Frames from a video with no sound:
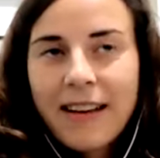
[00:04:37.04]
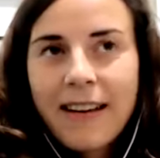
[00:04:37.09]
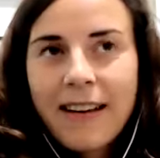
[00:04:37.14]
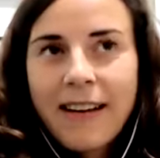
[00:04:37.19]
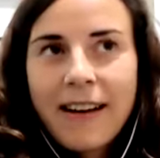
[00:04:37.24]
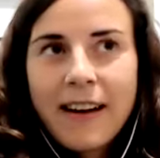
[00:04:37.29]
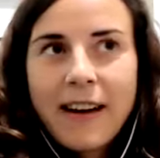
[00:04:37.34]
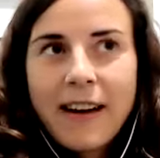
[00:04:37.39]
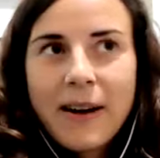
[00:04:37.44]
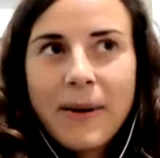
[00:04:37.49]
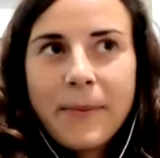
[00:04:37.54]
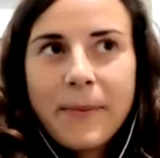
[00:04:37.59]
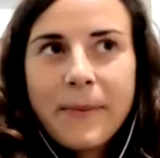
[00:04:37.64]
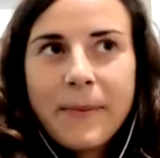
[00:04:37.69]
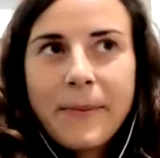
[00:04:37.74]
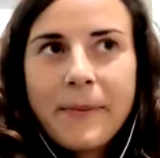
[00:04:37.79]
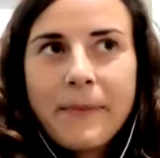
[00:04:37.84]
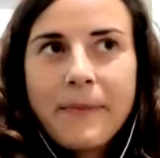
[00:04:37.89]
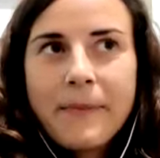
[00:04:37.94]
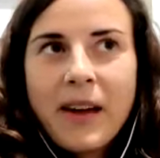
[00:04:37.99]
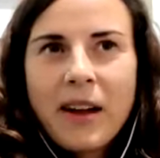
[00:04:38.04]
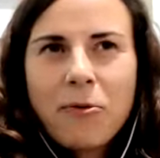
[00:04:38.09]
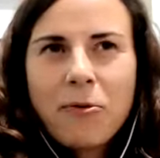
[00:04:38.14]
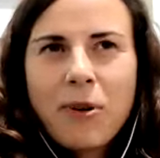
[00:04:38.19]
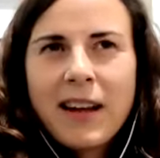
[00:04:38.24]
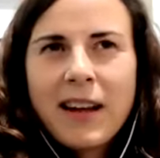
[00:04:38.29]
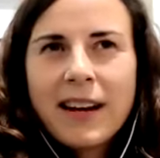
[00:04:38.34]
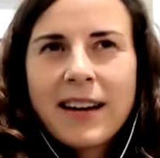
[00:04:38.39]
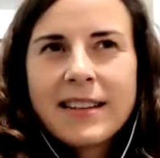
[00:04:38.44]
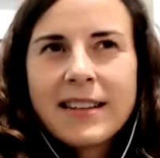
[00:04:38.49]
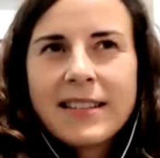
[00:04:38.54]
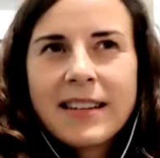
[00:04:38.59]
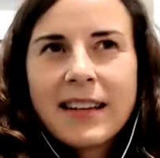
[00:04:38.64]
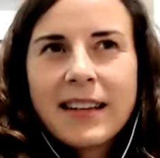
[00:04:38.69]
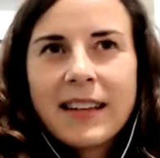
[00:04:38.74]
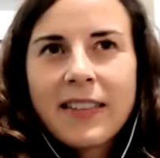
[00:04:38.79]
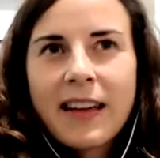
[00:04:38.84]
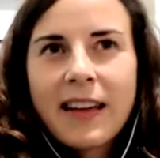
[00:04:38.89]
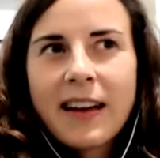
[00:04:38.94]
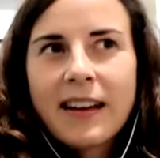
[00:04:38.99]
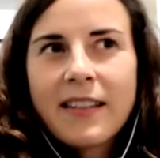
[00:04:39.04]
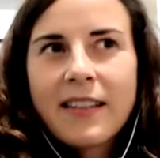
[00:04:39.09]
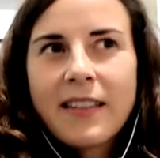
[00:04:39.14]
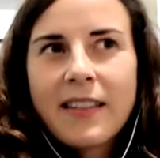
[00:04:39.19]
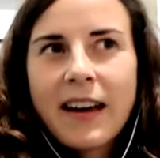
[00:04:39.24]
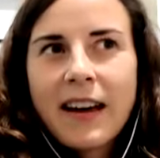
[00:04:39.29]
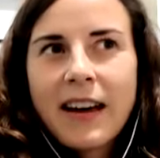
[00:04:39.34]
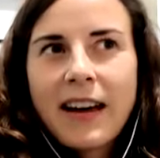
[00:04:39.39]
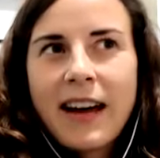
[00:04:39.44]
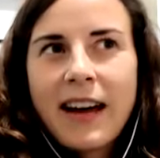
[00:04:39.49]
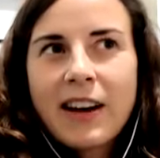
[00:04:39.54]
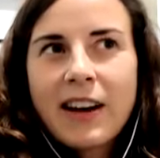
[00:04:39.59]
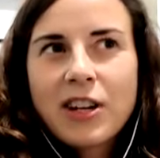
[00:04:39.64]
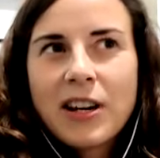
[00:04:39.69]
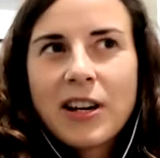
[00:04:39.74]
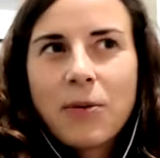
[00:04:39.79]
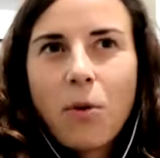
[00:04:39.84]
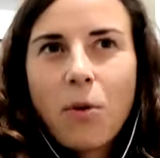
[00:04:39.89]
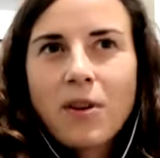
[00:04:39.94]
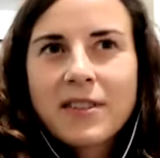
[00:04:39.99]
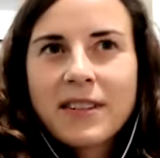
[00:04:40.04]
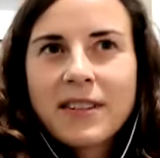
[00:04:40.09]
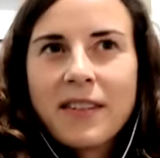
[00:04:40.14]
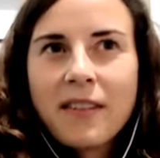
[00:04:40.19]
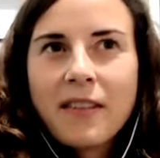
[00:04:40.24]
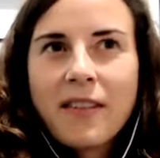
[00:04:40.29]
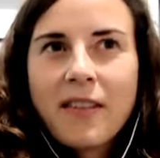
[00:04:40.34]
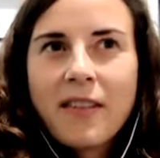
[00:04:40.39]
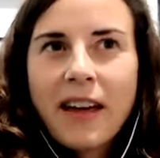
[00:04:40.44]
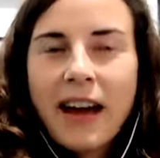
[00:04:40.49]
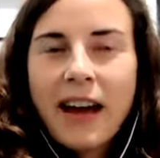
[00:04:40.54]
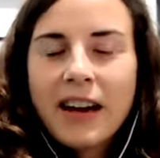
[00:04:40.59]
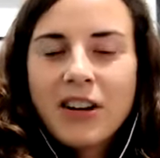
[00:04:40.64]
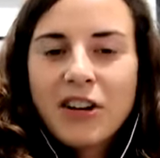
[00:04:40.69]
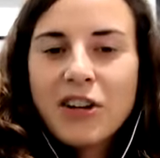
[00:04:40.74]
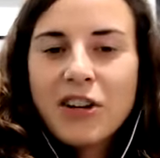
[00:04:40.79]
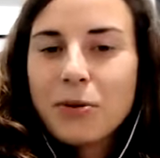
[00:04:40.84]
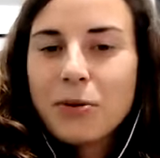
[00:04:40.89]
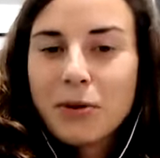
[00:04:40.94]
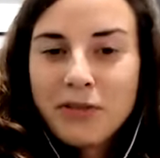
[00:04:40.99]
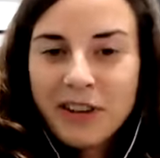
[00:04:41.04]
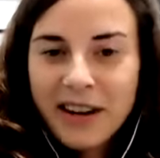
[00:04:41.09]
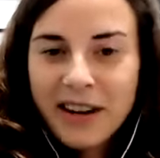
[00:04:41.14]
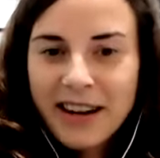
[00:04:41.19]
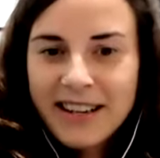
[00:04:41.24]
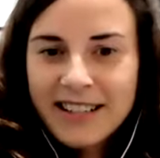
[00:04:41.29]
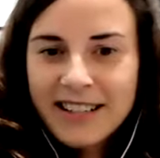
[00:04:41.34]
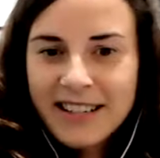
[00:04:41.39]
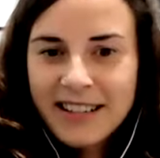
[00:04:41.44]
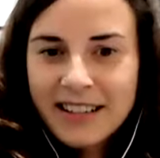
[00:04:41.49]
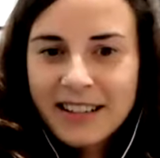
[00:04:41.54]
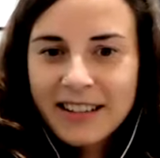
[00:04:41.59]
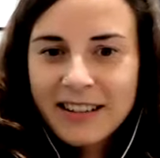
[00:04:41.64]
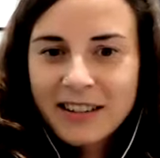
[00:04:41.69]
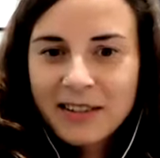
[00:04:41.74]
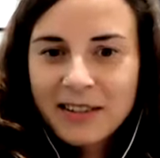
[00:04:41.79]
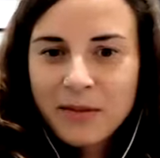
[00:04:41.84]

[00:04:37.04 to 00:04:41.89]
Um, and realizing that that actually wasn't that new of an idea,